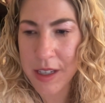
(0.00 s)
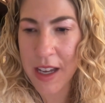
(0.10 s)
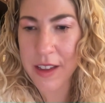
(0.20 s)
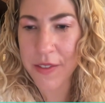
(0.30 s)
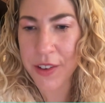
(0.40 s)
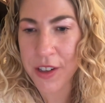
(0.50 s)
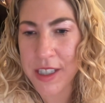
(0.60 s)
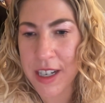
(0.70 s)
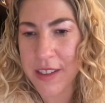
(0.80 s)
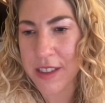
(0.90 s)
And the first
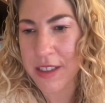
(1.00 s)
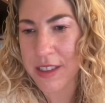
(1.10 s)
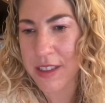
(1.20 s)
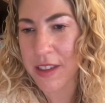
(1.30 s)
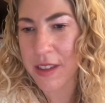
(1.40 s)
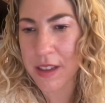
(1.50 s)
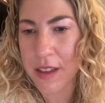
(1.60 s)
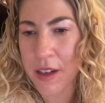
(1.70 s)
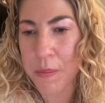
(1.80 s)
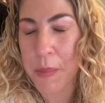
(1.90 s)
house is
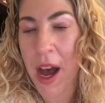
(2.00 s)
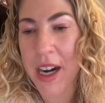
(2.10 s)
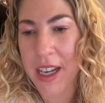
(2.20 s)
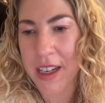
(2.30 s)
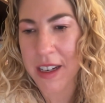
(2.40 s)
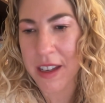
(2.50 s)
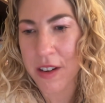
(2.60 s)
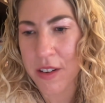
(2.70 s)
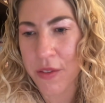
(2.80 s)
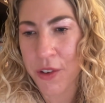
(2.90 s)
your body and
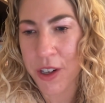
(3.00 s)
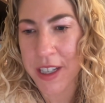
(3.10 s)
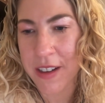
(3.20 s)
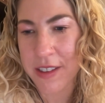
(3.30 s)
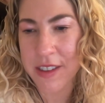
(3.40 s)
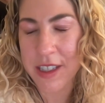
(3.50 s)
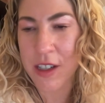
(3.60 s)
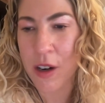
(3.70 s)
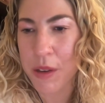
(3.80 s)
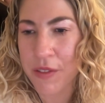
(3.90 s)
you. The fourth house is like
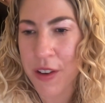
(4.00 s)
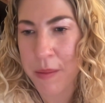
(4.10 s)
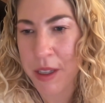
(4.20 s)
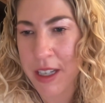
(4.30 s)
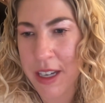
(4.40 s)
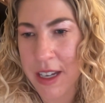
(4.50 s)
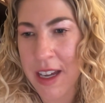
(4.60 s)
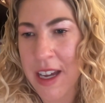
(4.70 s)
home and family.